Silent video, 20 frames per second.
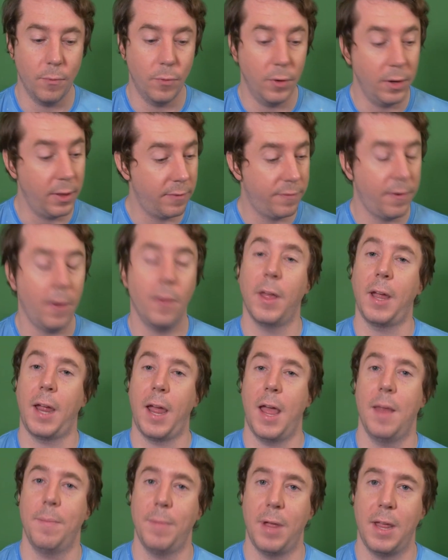really felt like I
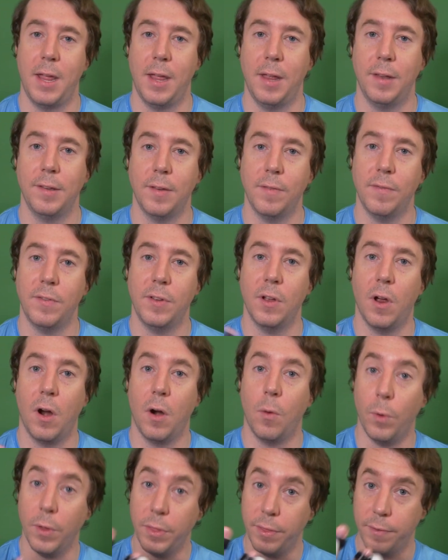had my hands in
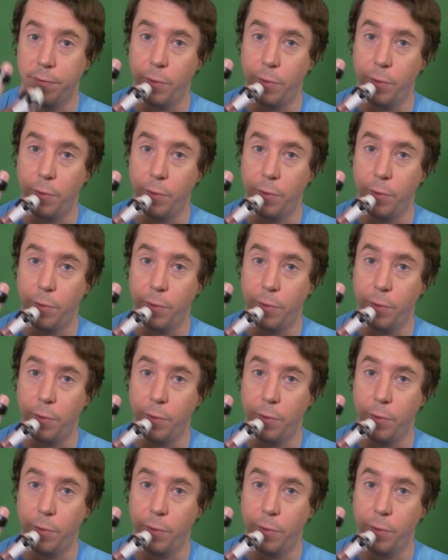VR with the